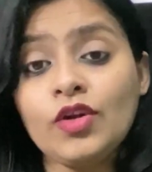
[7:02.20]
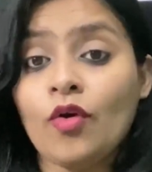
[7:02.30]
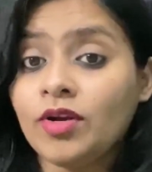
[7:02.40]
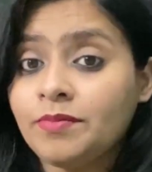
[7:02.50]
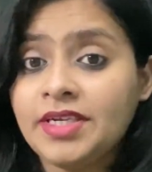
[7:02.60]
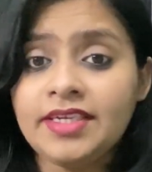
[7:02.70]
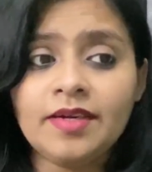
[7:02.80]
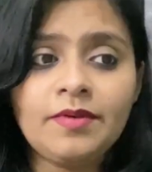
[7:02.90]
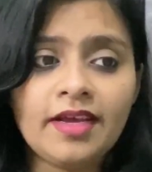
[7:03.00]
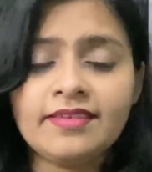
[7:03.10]
on
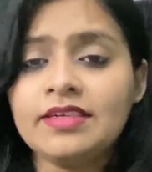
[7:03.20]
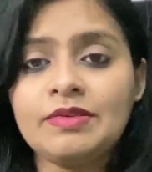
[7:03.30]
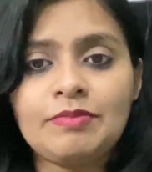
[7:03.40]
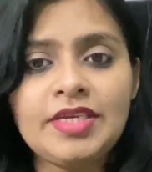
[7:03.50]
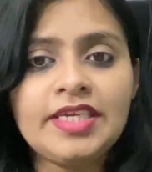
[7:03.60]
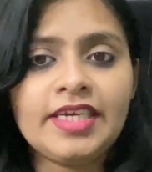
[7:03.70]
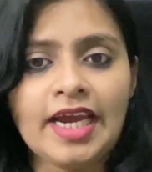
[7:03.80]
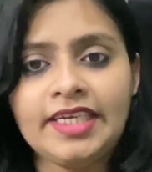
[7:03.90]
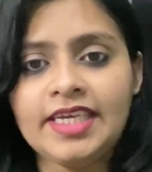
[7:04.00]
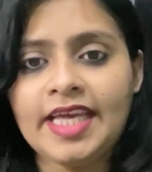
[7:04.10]
Medium doesn't mean
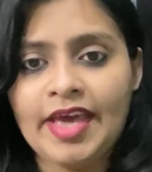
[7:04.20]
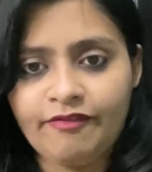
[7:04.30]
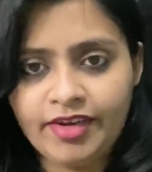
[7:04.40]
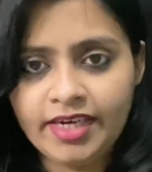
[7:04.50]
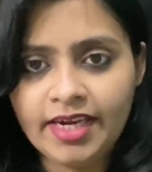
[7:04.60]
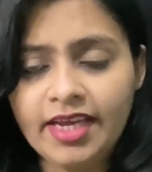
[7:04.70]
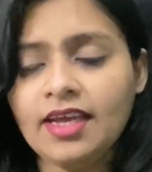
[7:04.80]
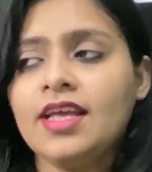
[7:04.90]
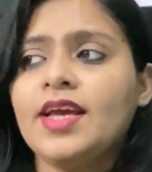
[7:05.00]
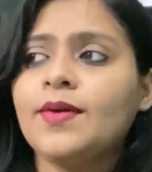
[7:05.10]
writing every day,
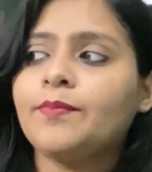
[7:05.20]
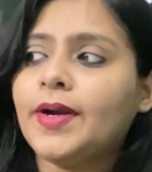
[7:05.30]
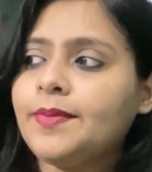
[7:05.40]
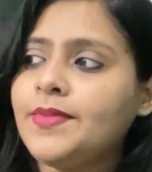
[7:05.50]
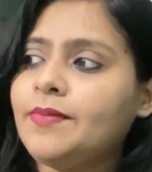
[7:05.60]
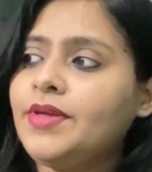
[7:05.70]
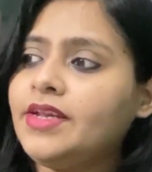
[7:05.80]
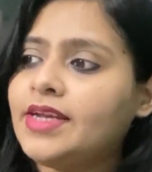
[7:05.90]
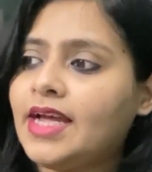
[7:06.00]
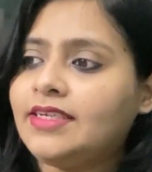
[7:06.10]
but
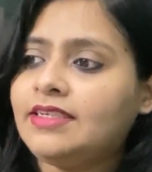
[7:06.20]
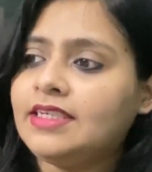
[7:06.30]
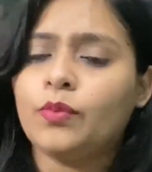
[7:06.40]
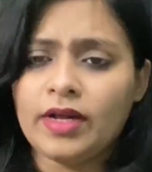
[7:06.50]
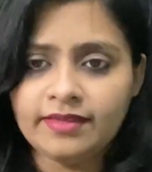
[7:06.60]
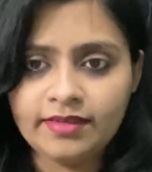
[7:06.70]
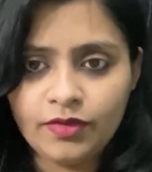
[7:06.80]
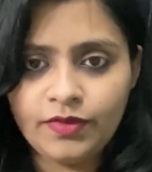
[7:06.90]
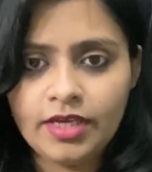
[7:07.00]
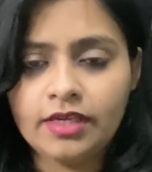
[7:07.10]
maybe writing once
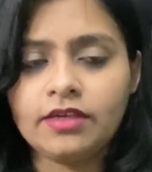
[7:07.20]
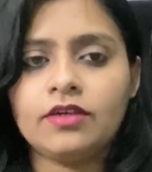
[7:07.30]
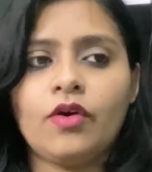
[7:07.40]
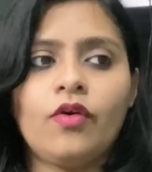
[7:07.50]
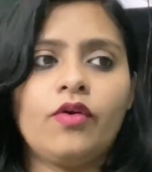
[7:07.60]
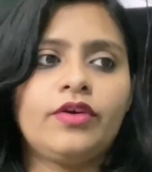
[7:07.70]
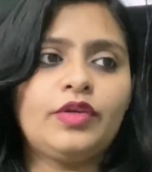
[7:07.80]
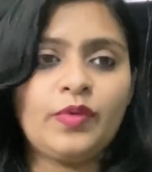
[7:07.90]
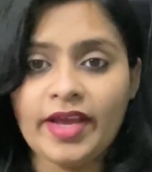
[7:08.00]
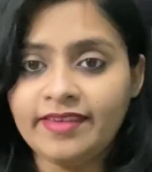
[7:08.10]
a week or
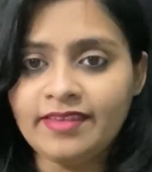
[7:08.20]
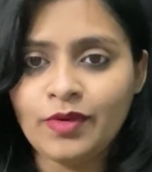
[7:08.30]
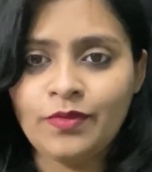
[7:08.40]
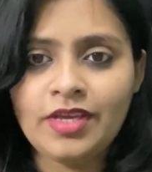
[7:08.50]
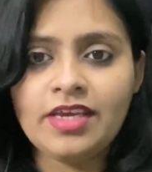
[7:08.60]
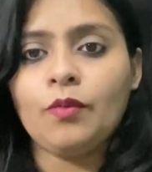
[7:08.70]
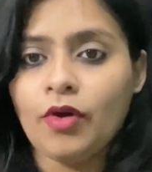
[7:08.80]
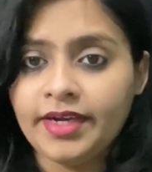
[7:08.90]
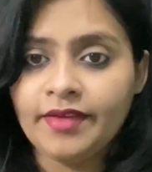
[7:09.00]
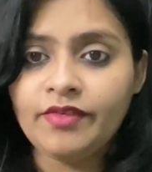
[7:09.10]
twice a week,
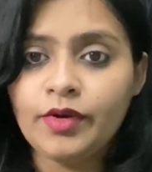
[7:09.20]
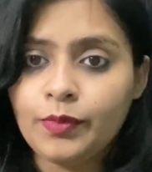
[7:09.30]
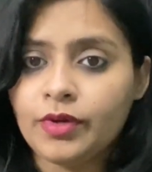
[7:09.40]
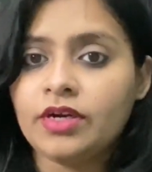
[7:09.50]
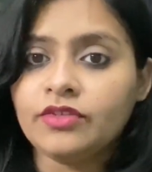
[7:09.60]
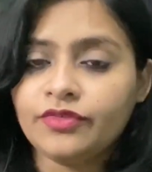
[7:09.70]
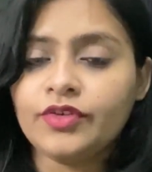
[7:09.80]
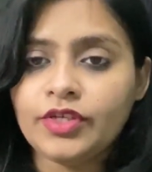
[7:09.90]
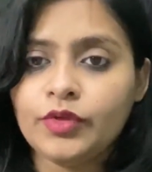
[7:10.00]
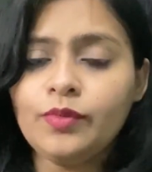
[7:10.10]
whatever works
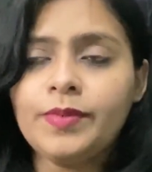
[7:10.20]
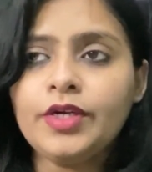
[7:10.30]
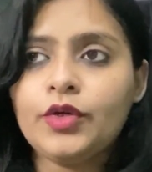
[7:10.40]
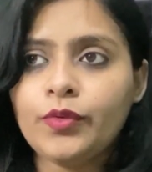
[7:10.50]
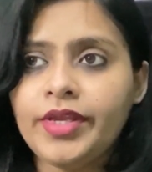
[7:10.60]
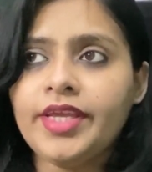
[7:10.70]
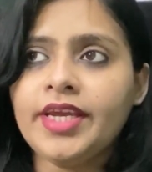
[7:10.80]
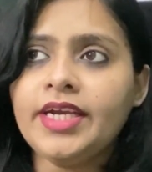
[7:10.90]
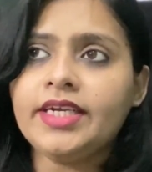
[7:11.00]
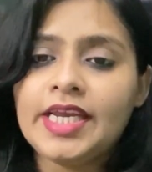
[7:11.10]
for you, but doing
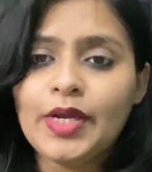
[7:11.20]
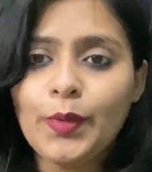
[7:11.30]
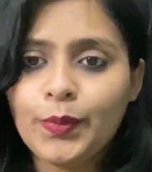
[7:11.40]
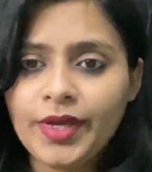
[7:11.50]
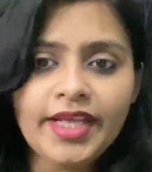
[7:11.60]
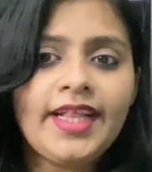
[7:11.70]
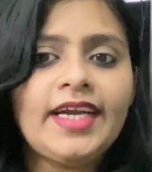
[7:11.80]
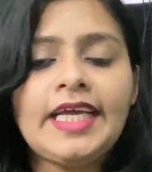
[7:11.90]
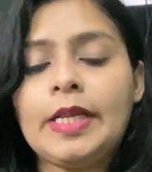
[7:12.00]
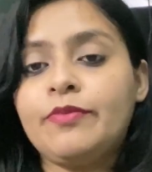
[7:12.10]
it in a way
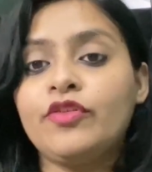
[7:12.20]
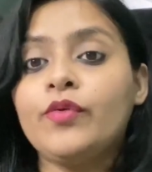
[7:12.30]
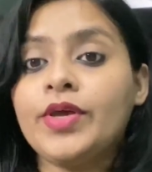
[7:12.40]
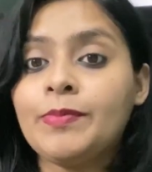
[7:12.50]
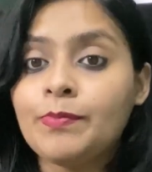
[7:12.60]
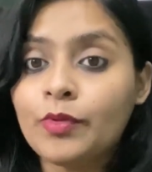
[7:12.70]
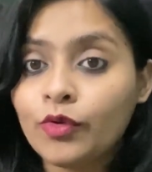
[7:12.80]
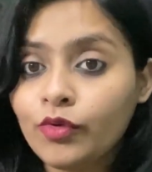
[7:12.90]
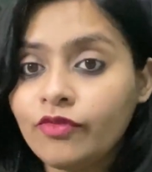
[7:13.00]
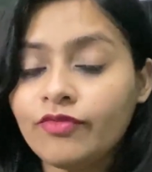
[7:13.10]
that helps you
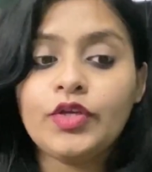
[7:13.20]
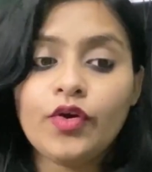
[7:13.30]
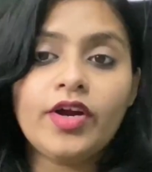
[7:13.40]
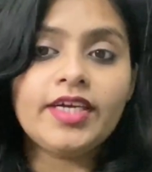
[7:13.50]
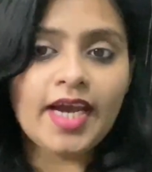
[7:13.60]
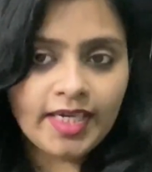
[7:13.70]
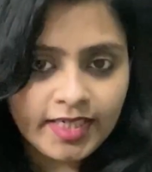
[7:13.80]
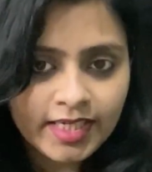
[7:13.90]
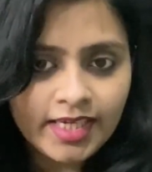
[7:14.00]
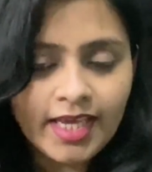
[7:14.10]
improve your
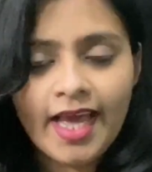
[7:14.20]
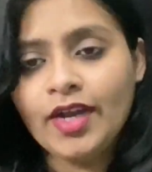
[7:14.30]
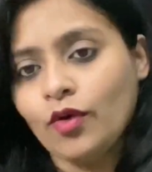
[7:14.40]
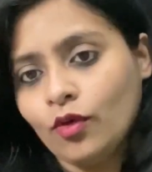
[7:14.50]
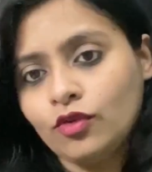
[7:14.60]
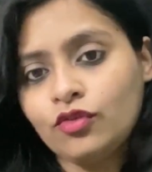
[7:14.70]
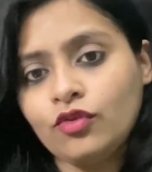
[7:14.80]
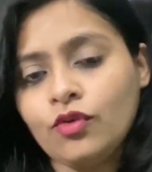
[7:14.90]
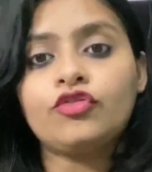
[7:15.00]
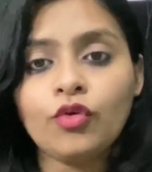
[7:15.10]
writing and
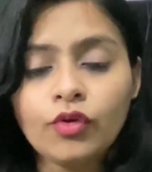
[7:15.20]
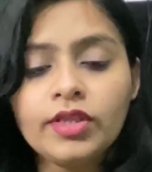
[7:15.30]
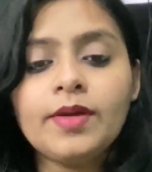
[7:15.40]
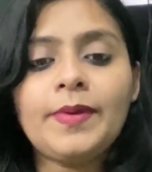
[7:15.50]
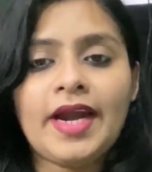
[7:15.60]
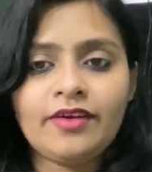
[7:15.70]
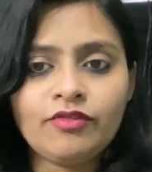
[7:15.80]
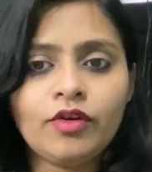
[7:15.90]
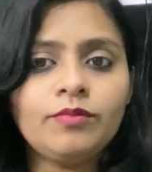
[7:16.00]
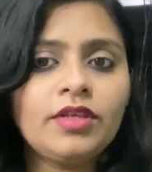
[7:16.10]
also show the
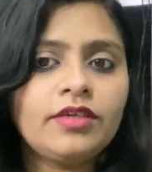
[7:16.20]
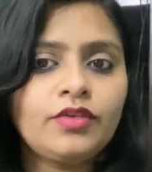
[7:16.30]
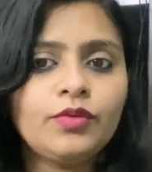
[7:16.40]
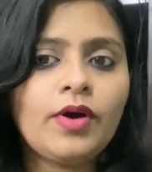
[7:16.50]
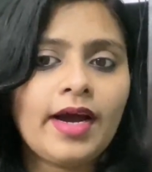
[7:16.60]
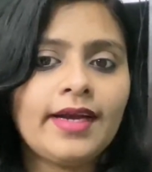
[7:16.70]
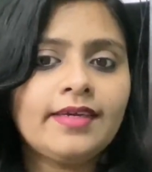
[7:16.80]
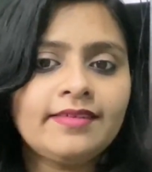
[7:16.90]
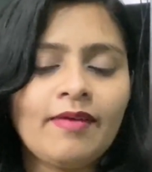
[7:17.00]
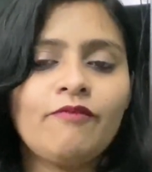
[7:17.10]
platform that you are
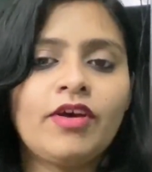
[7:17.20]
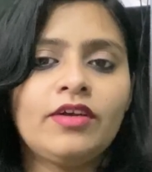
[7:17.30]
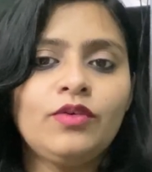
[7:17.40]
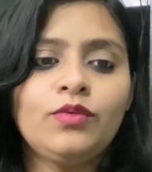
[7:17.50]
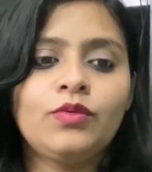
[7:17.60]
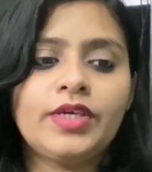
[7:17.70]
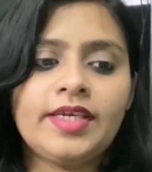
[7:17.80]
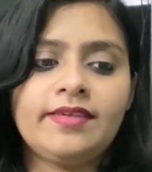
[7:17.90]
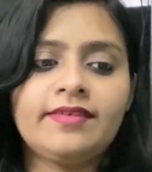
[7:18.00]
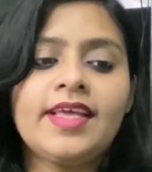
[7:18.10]
someone who
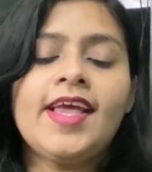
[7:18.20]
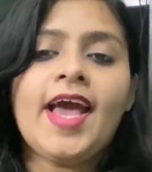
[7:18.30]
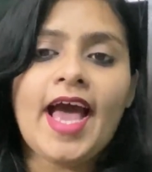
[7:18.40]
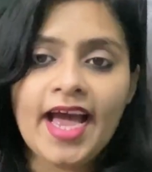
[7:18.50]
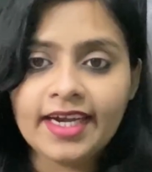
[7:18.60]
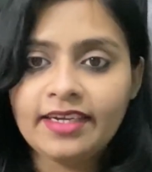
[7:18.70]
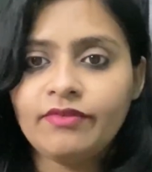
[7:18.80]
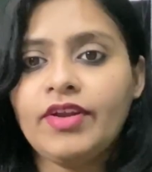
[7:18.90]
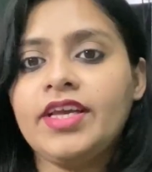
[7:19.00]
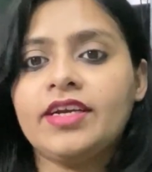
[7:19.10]
is
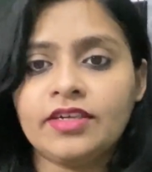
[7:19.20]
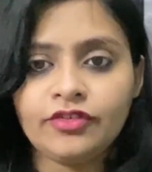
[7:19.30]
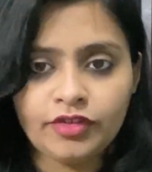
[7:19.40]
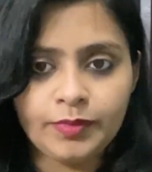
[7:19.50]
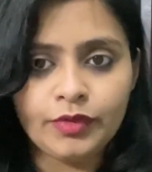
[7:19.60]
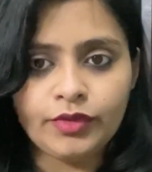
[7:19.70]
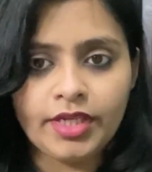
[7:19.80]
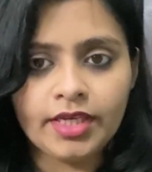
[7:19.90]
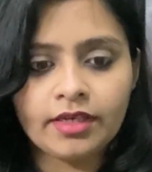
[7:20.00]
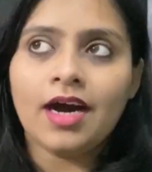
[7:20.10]
actively
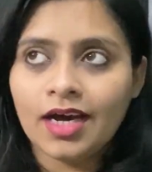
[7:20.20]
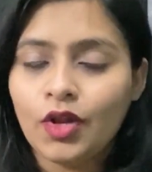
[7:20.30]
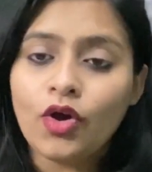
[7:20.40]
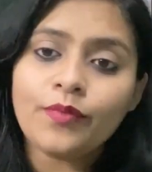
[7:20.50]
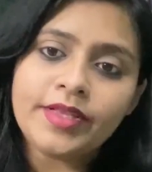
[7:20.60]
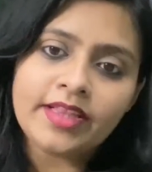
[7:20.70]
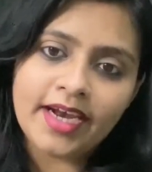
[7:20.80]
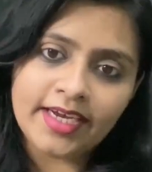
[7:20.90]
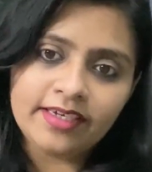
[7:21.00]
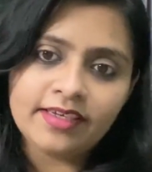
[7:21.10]
contributing. Along with
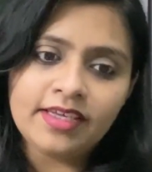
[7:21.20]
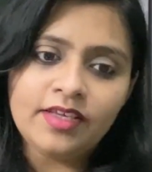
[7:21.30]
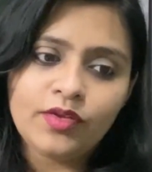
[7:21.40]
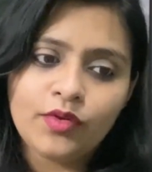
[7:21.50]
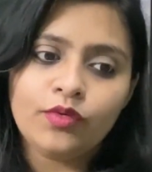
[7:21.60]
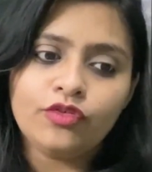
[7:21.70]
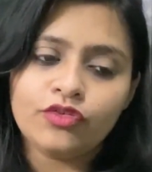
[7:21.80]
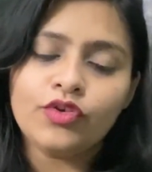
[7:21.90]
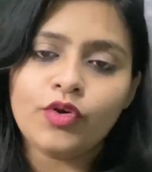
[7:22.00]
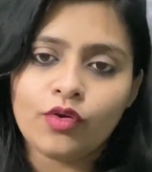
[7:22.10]
writing, you
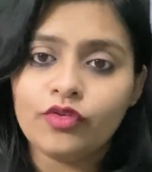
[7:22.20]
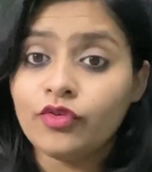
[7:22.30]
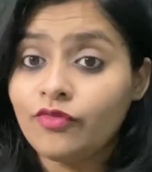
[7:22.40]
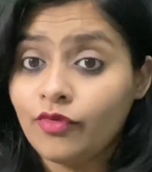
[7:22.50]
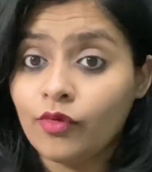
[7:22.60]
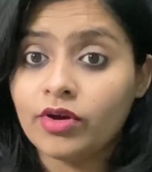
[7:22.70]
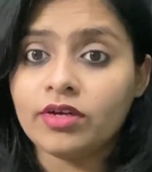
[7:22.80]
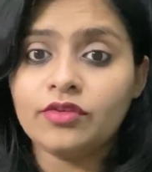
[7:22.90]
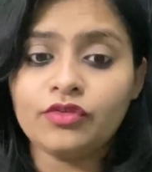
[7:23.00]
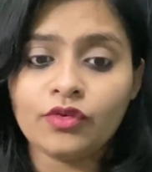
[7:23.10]
should also
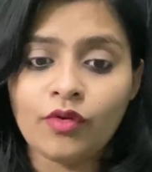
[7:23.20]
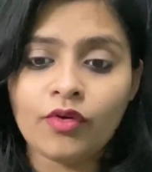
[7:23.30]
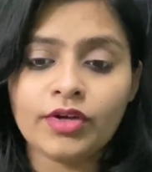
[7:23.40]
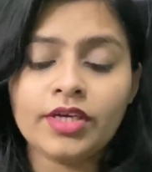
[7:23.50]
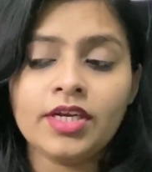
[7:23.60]
focus on